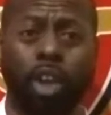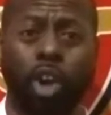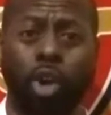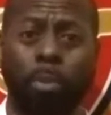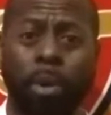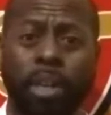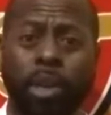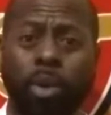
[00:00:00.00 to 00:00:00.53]

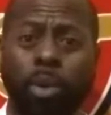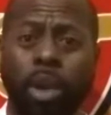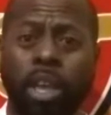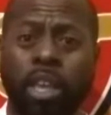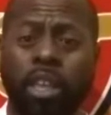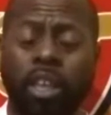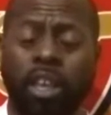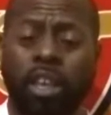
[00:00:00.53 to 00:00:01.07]
home and
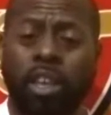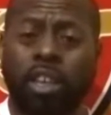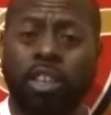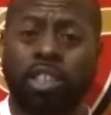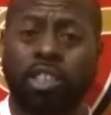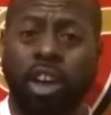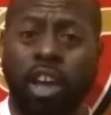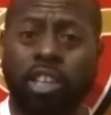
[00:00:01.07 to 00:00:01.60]
away,
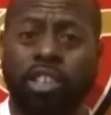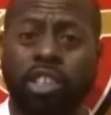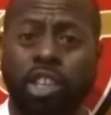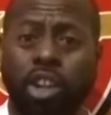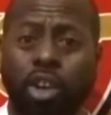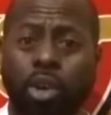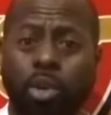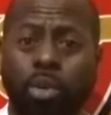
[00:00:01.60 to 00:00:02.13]
starting
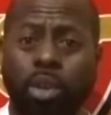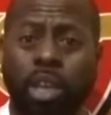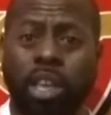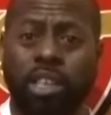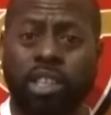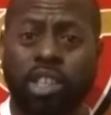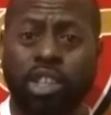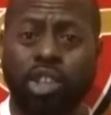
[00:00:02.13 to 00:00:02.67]
slow
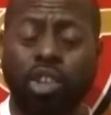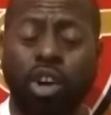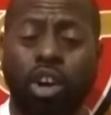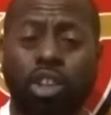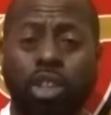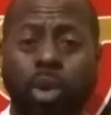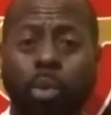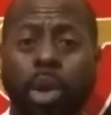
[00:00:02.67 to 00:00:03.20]
is
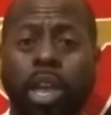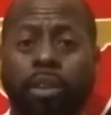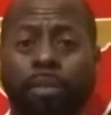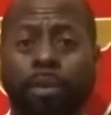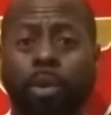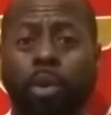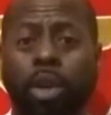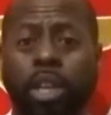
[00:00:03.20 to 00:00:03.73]
not the way
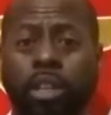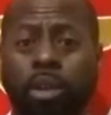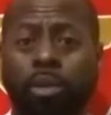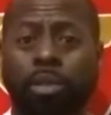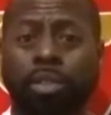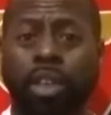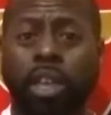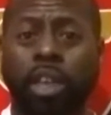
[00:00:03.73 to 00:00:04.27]
forward, I
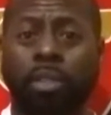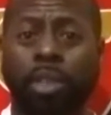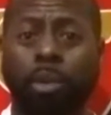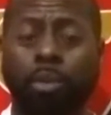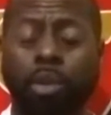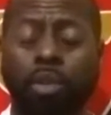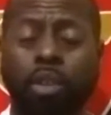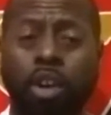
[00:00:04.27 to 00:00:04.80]
don't think. I
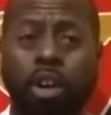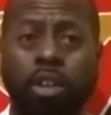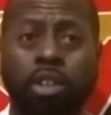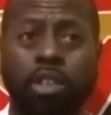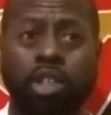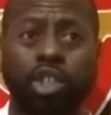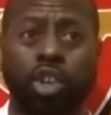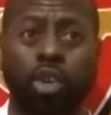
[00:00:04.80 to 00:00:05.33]
think we've got to
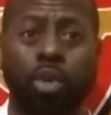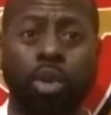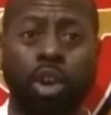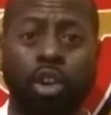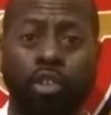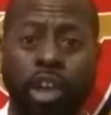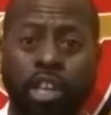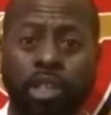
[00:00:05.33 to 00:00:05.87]
show
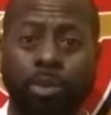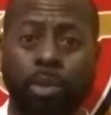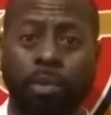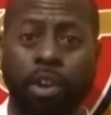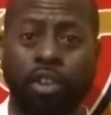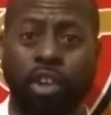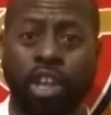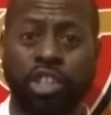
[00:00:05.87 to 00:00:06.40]
aggression with
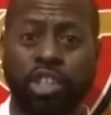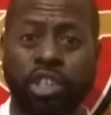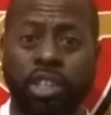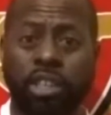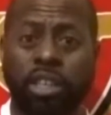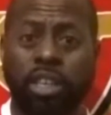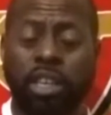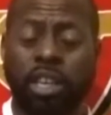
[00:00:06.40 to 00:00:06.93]

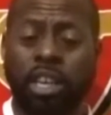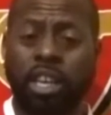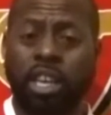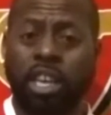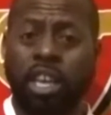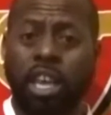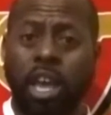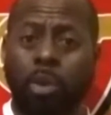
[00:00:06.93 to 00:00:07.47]
aggression
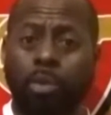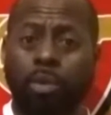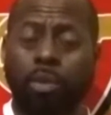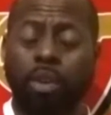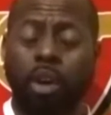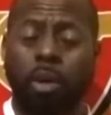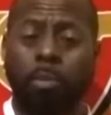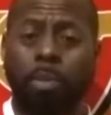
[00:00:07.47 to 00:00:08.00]
and
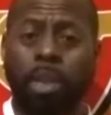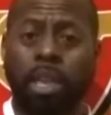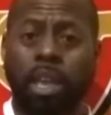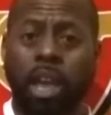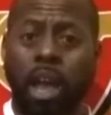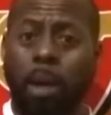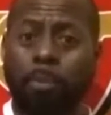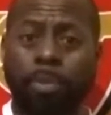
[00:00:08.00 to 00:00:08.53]
we've got to
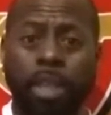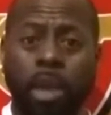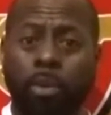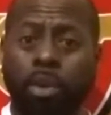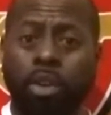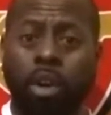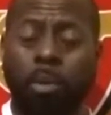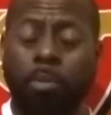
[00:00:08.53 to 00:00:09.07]
be up there.
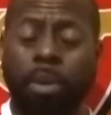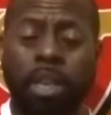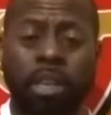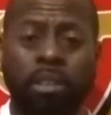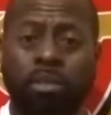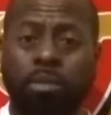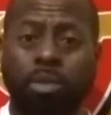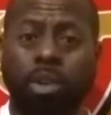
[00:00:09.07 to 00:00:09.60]
We've got
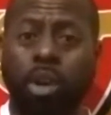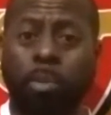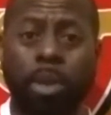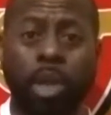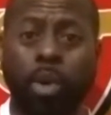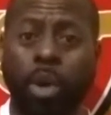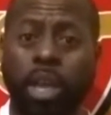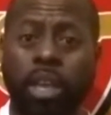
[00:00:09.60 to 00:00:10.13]
to be
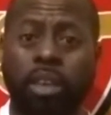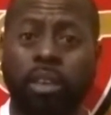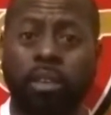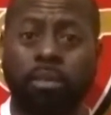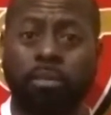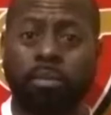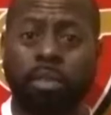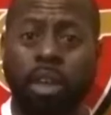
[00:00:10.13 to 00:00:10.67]
quick.
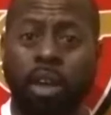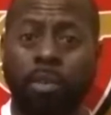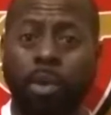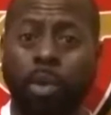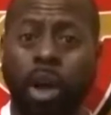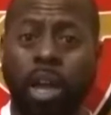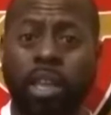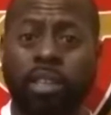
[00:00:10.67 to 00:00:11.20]

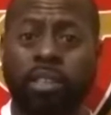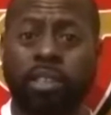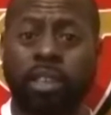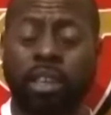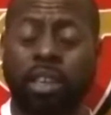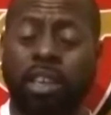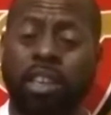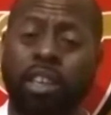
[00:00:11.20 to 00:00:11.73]
Otherwise,
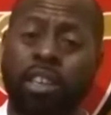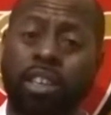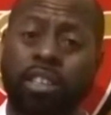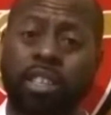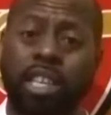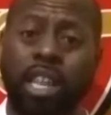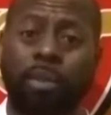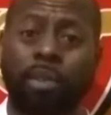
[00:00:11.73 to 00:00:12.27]

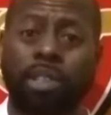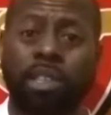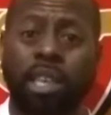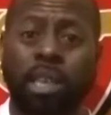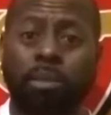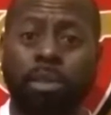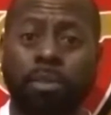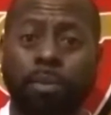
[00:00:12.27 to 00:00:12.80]
you've seen other
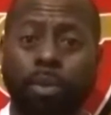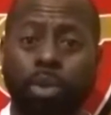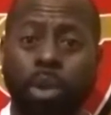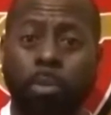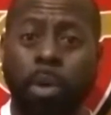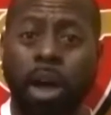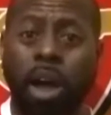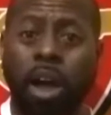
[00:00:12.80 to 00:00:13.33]
teams fall
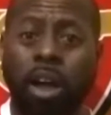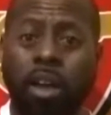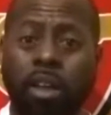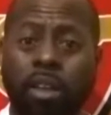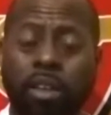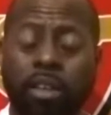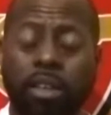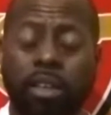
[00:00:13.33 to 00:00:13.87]
apart.
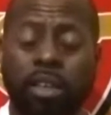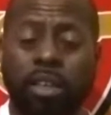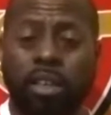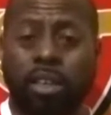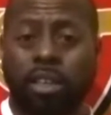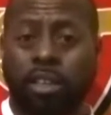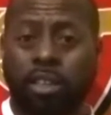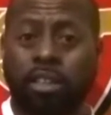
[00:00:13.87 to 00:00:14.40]

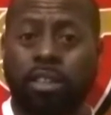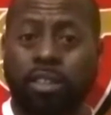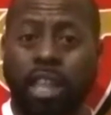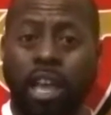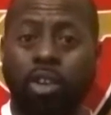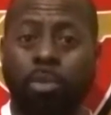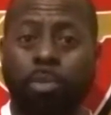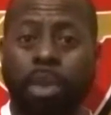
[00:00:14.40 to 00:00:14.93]

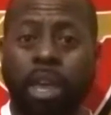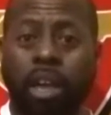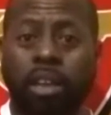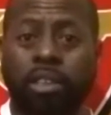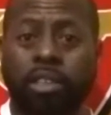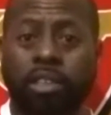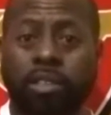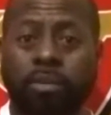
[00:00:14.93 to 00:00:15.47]
That could be
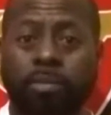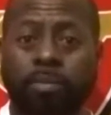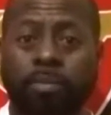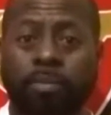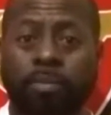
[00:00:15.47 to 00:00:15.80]
us.